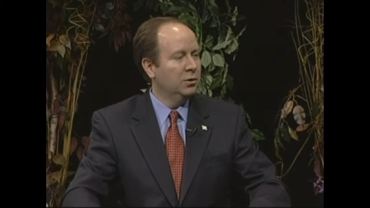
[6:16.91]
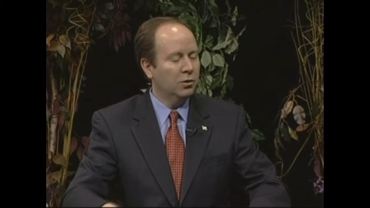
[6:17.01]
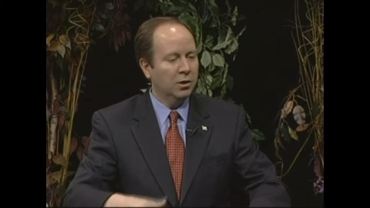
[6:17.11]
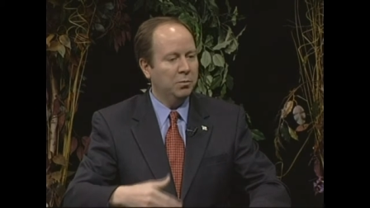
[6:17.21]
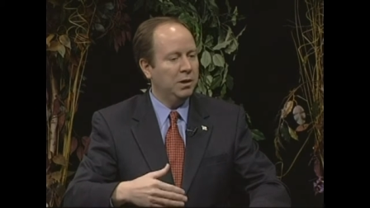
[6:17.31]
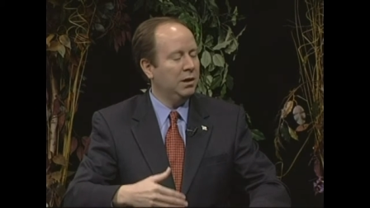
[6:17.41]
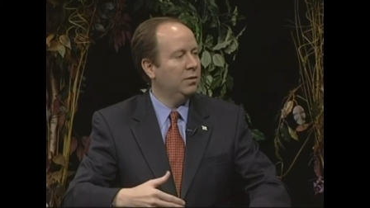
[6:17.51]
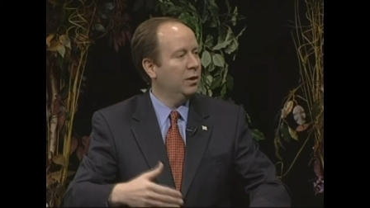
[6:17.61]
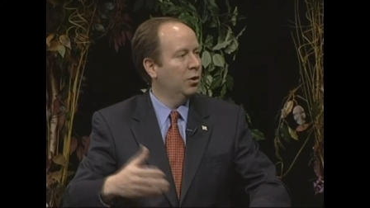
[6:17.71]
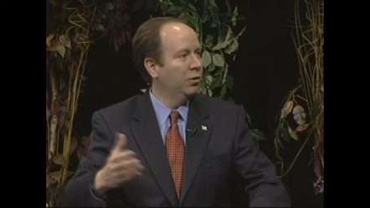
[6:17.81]
You're going to
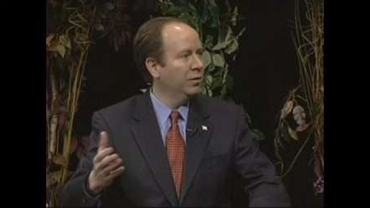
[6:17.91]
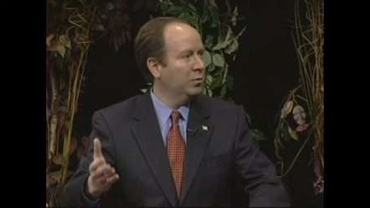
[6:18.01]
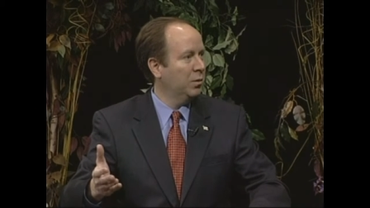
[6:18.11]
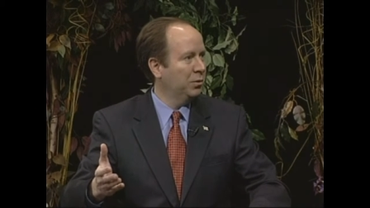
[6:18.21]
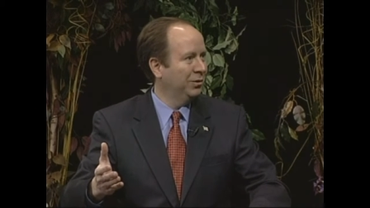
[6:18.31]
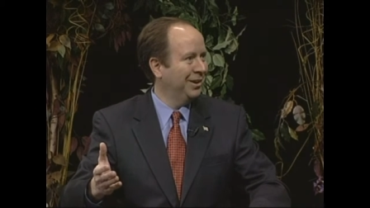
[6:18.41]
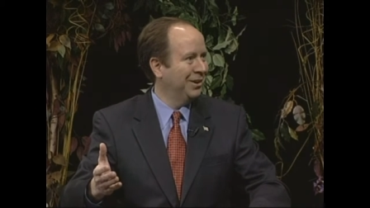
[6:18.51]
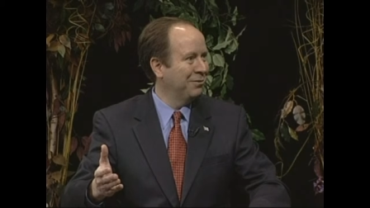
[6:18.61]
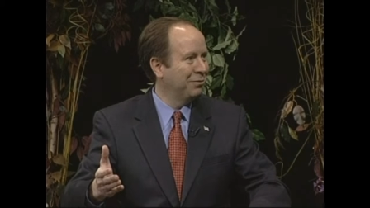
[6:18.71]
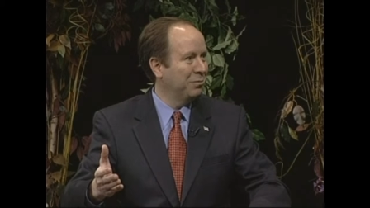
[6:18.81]
be the only
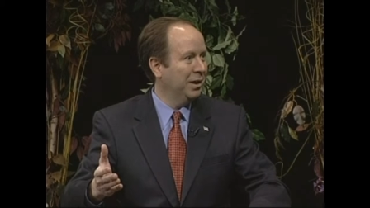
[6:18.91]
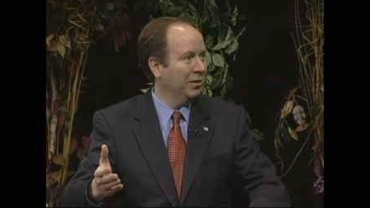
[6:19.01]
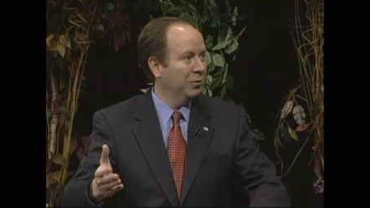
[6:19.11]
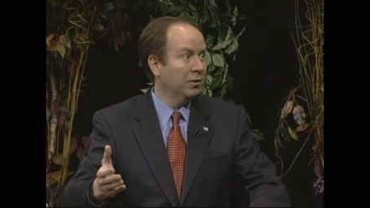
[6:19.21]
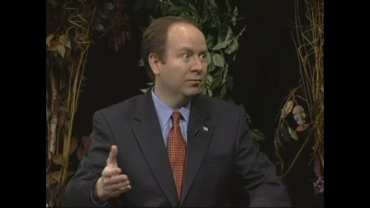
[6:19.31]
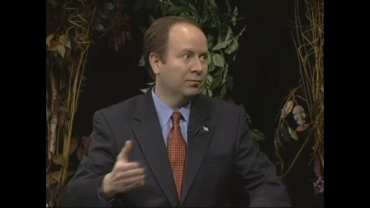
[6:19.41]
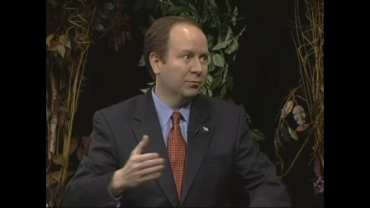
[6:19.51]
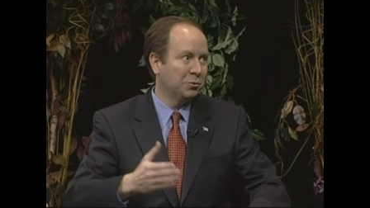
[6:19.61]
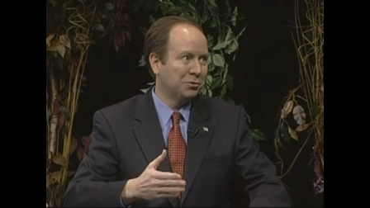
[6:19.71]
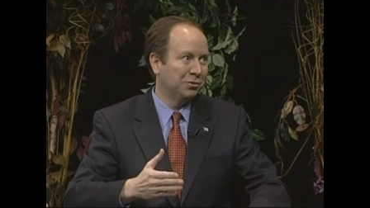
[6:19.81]
representative from Delaware,
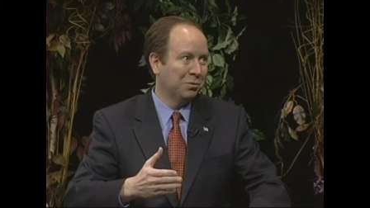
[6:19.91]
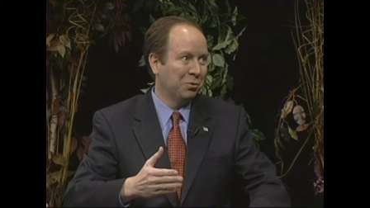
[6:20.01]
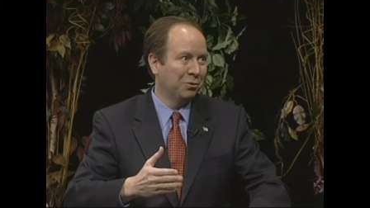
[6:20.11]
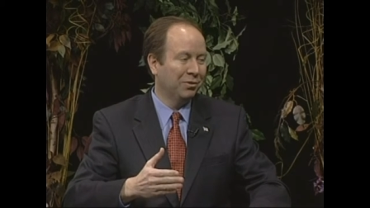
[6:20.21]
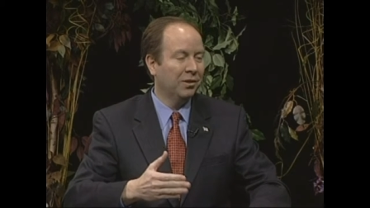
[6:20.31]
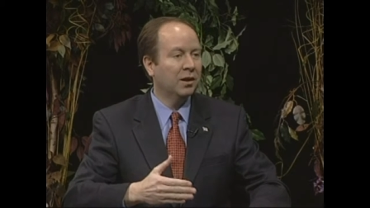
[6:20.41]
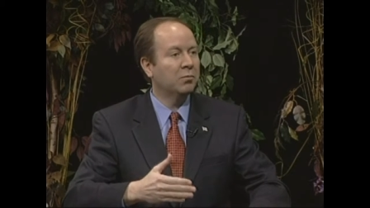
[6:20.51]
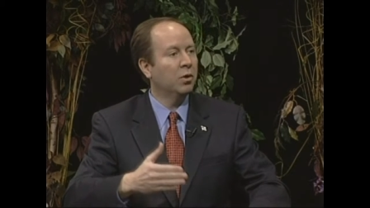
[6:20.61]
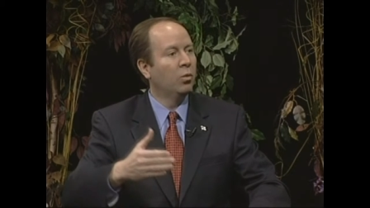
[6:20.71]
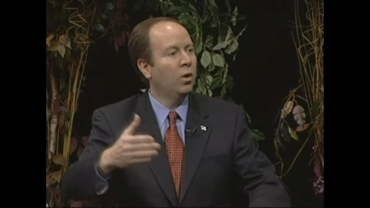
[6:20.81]
which is an important
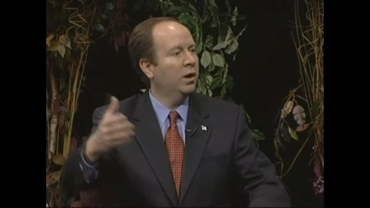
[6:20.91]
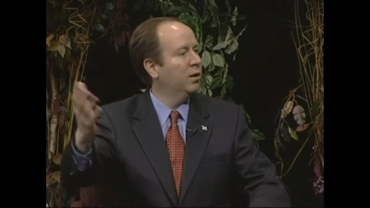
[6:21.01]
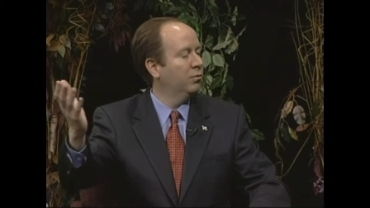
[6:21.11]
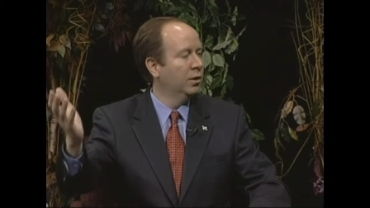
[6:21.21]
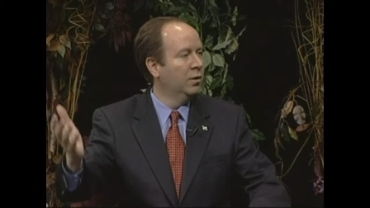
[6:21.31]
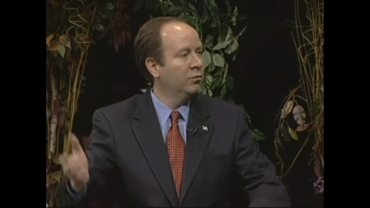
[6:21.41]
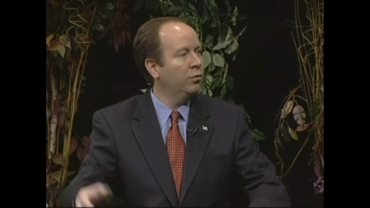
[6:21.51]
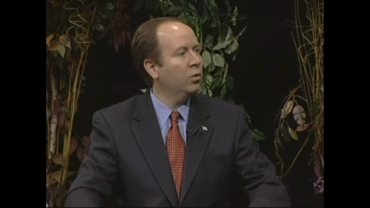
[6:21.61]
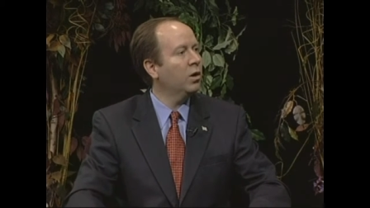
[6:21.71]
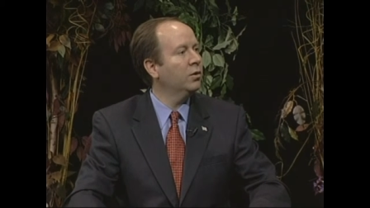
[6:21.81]
thing, but one of
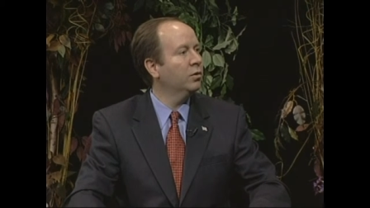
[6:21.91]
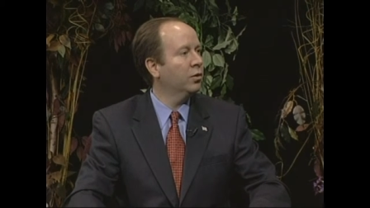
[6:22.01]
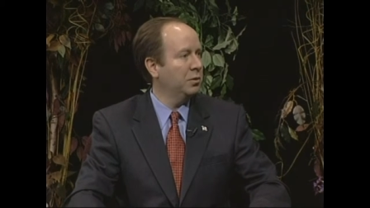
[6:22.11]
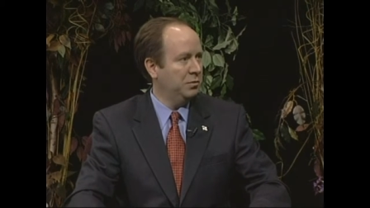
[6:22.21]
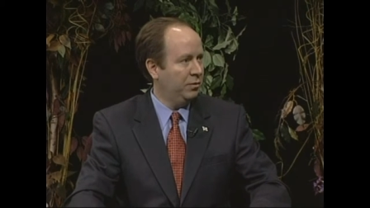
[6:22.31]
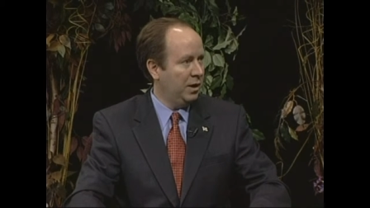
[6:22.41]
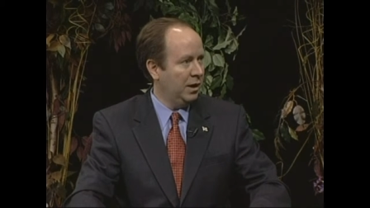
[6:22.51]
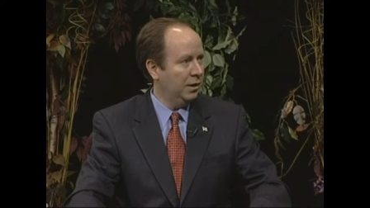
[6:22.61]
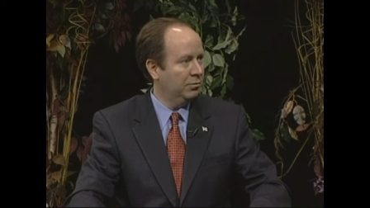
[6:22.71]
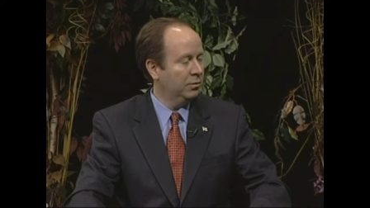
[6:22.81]

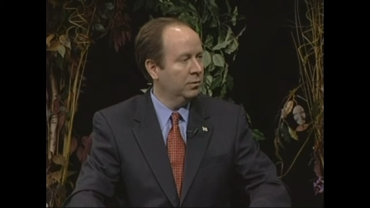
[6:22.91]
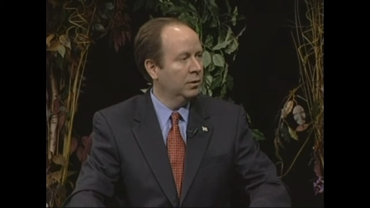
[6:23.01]
435